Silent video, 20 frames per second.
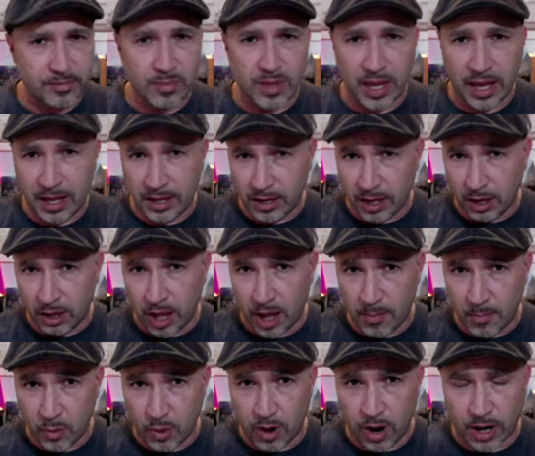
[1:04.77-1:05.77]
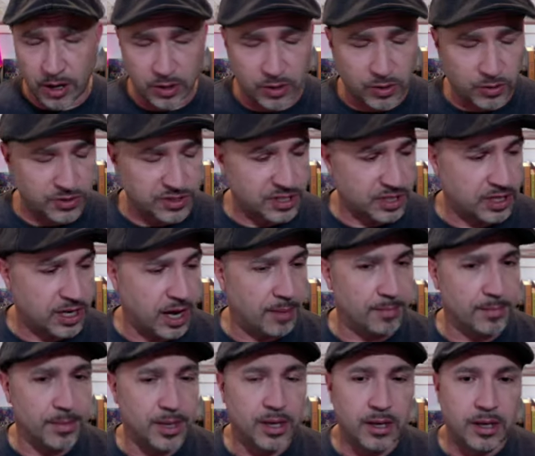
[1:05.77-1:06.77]
and a lot more articles to
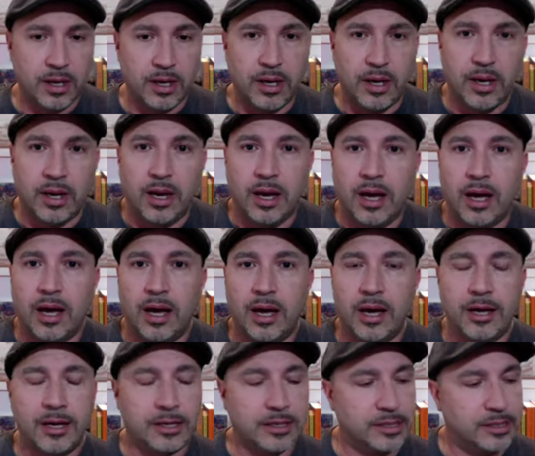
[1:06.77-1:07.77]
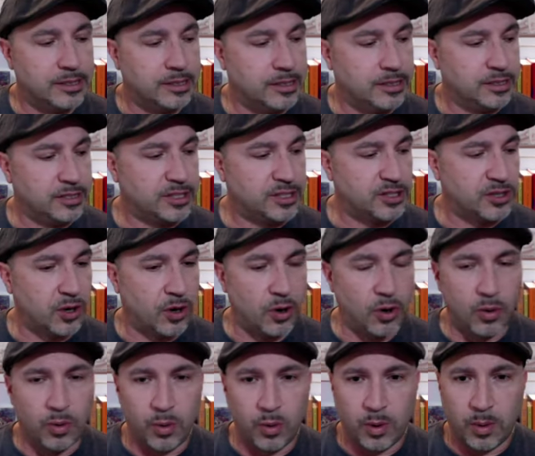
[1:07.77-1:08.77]
come. Uh,
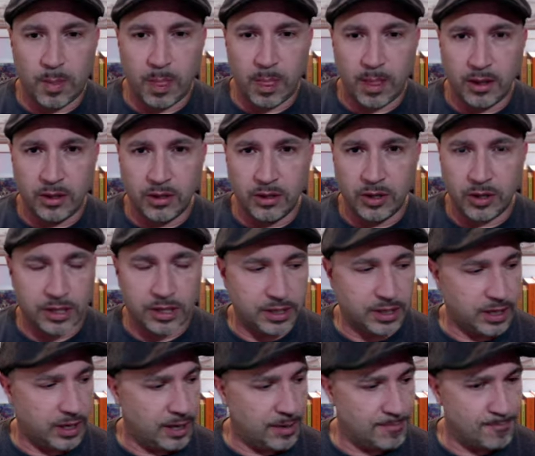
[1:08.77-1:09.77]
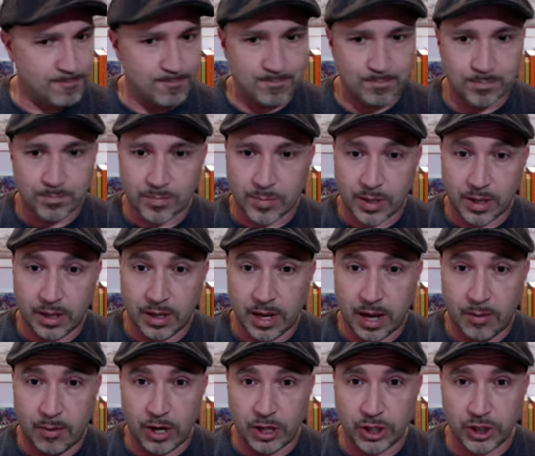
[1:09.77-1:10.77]
so, look, um, I
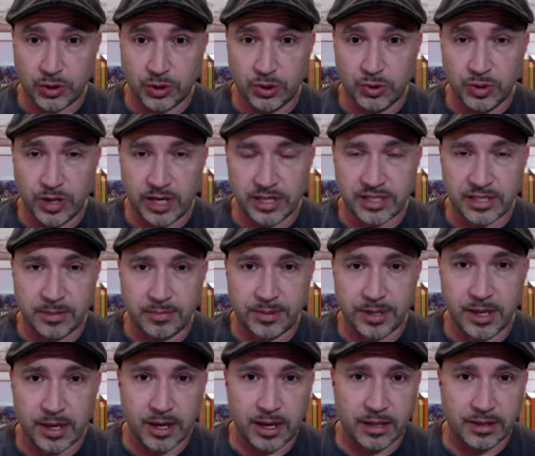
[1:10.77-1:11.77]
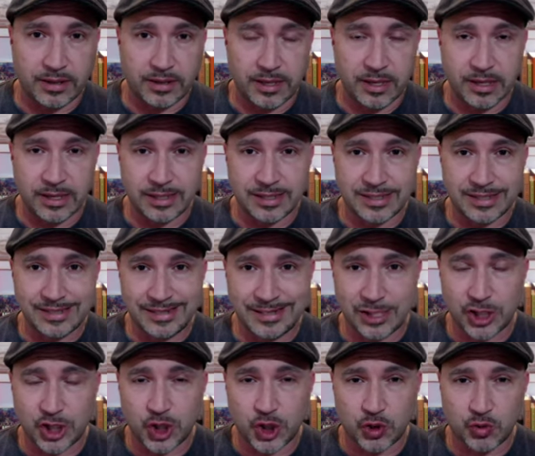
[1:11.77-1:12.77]
want to show you guys something. I think it's
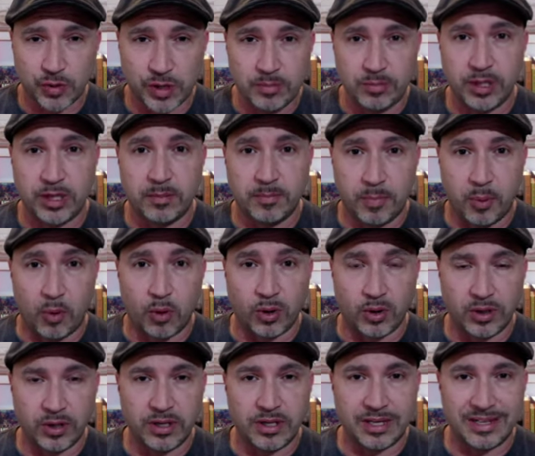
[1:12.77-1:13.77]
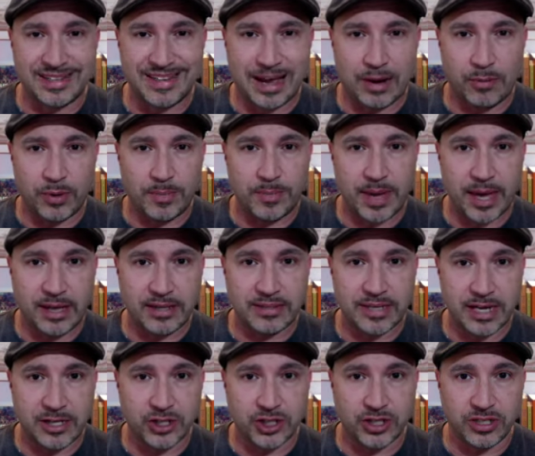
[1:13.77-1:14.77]
extremely important that we pay
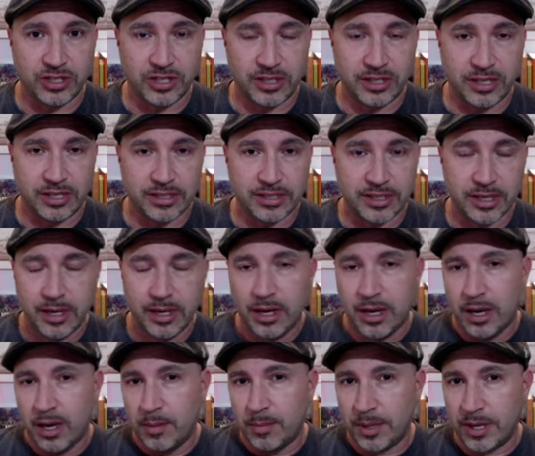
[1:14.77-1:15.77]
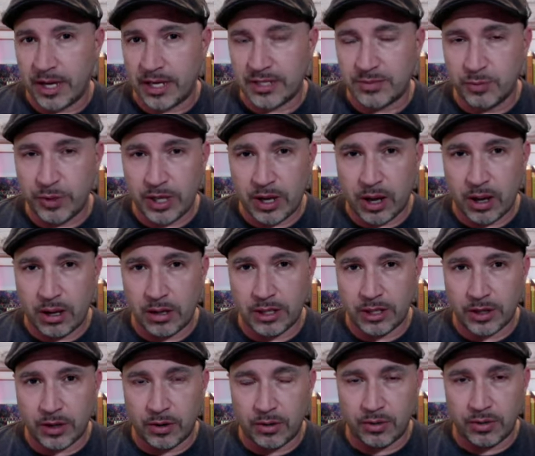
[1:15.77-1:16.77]
attention to this because we, you
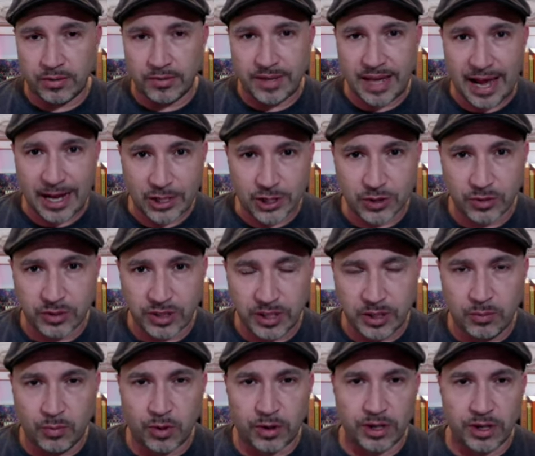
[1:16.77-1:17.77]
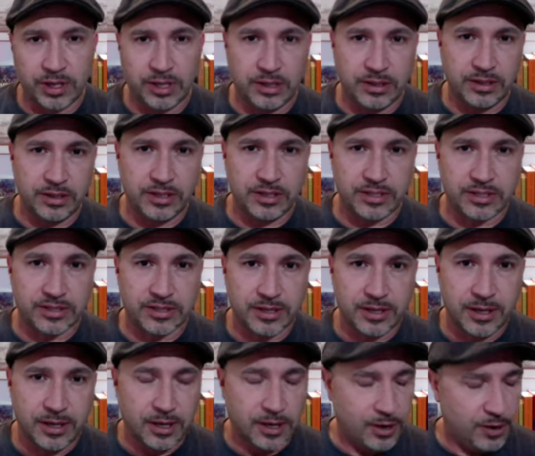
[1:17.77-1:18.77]
know, naturally we're in this
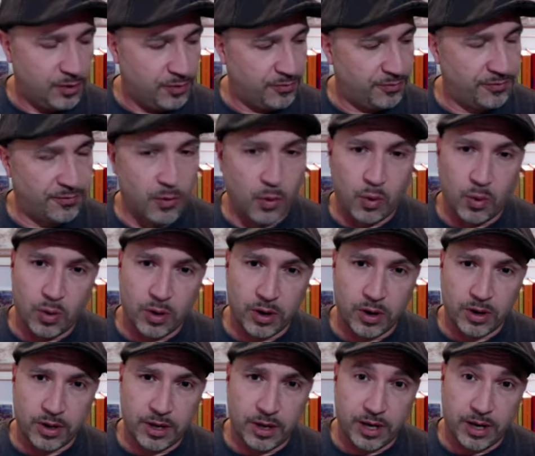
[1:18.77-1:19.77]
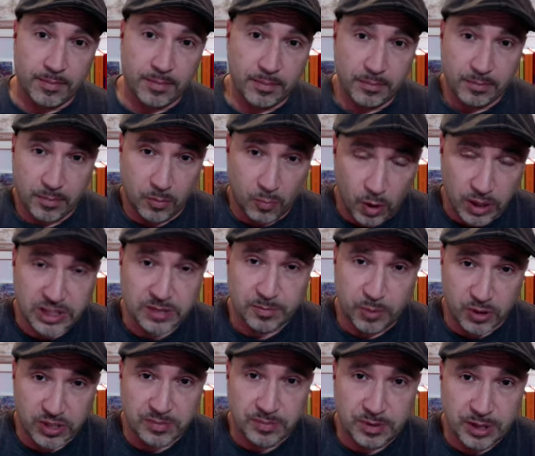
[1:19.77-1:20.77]
for um, what's
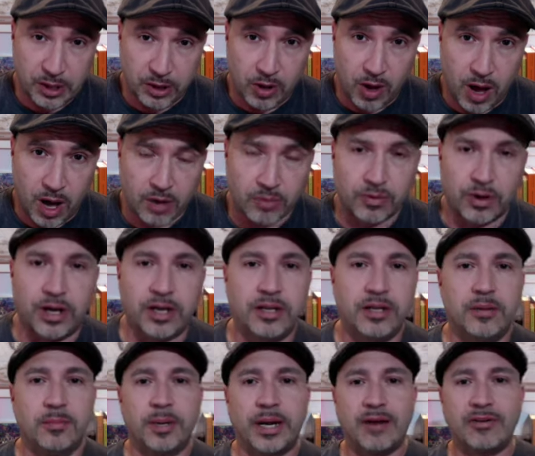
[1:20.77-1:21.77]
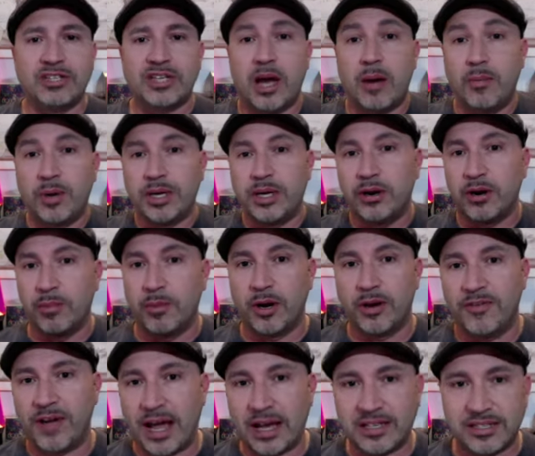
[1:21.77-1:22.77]
supposed to be the long run. But every time we hear about a
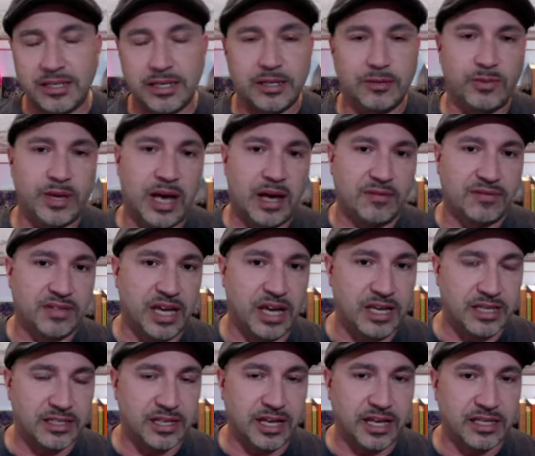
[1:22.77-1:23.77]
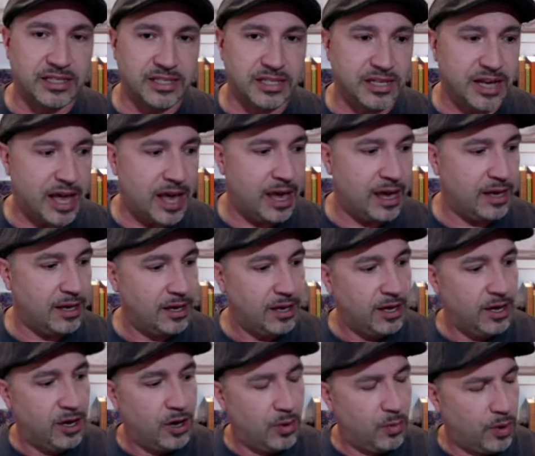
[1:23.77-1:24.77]
vaccine, we have days like today
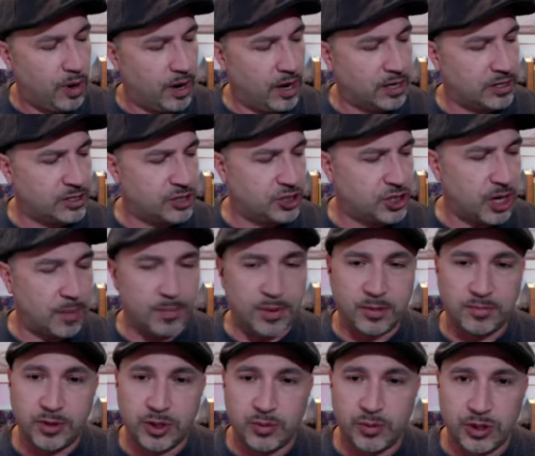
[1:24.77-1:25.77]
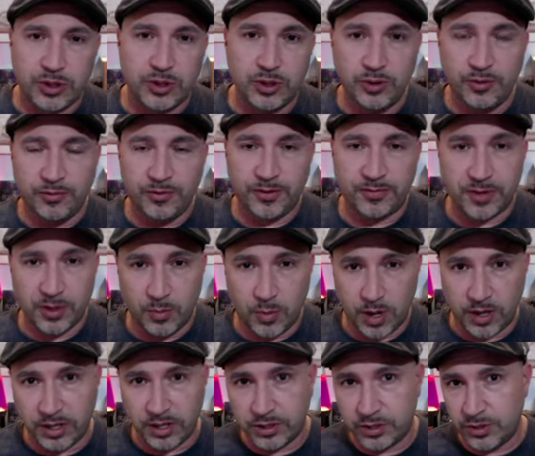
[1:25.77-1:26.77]
where it's jumping between
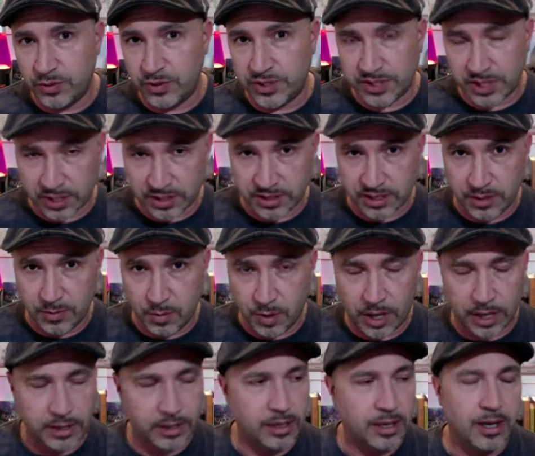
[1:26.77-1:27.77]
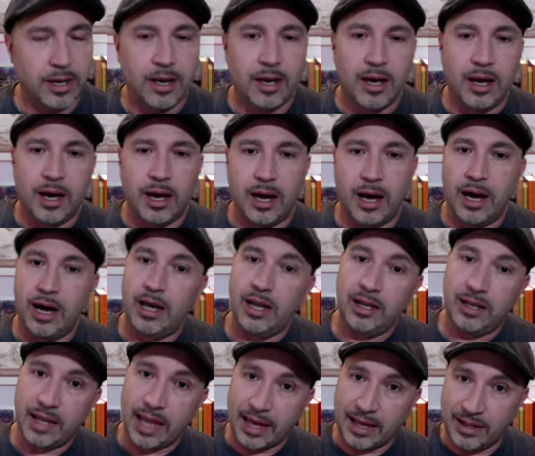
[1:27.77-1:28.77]
251 and 261. Uh,
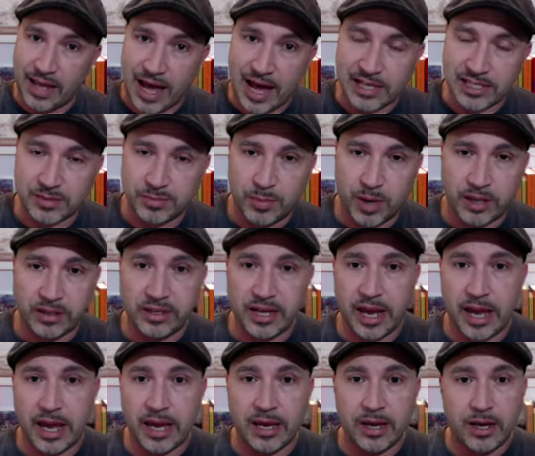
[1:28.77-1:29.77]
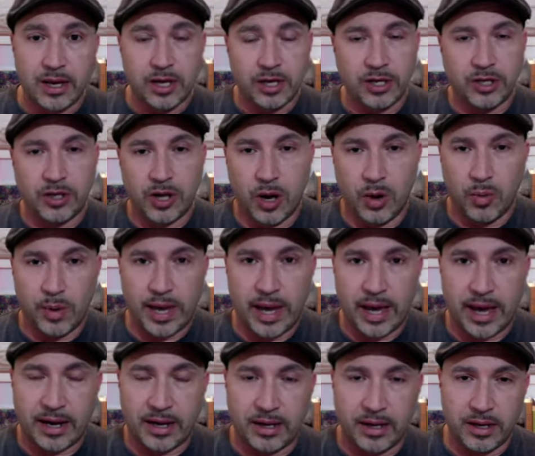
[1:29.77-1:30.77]
like last Monday, you know, we
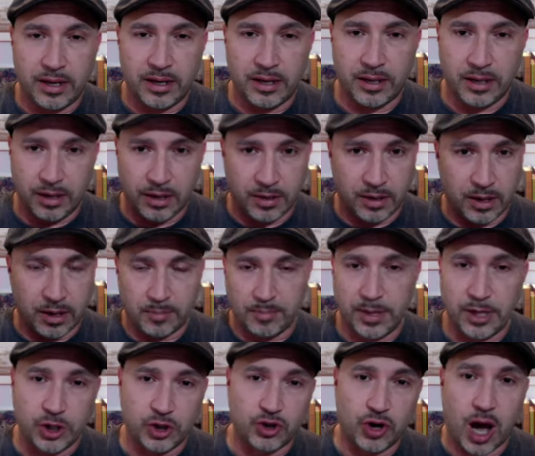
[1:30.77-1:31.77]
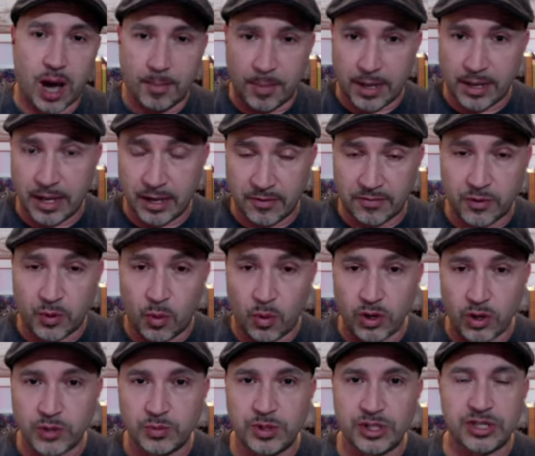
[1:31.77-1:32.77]
had a, a, a, big drop, and then of
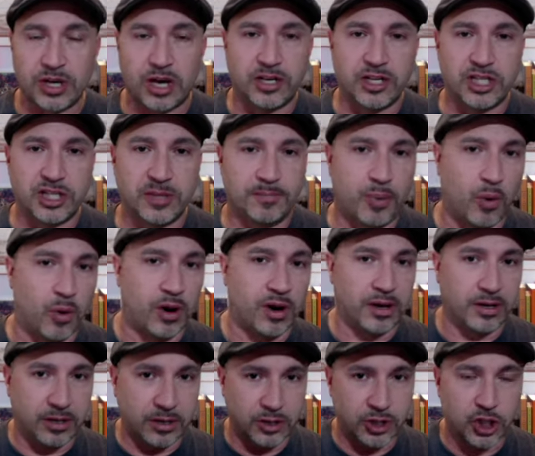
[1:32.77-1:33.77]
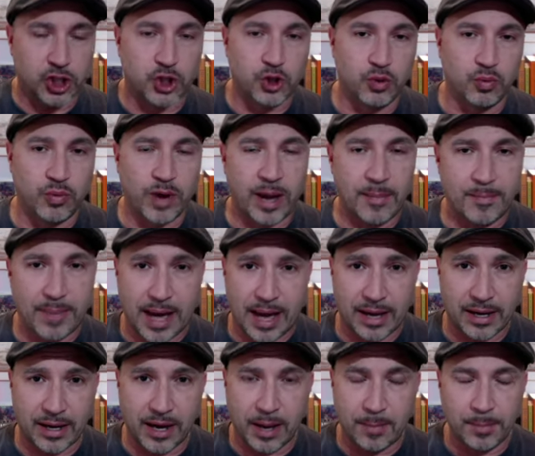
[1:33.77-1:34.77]
course we saw the support and shoot right
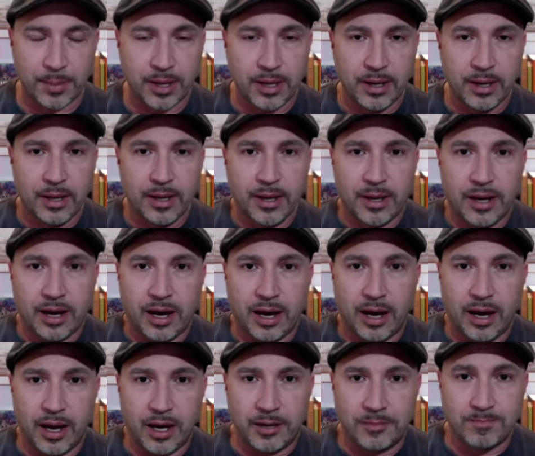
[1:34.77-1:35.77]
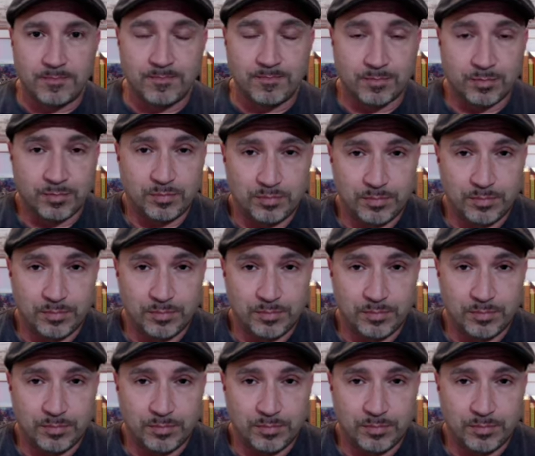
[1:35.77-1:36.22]
back up. Um,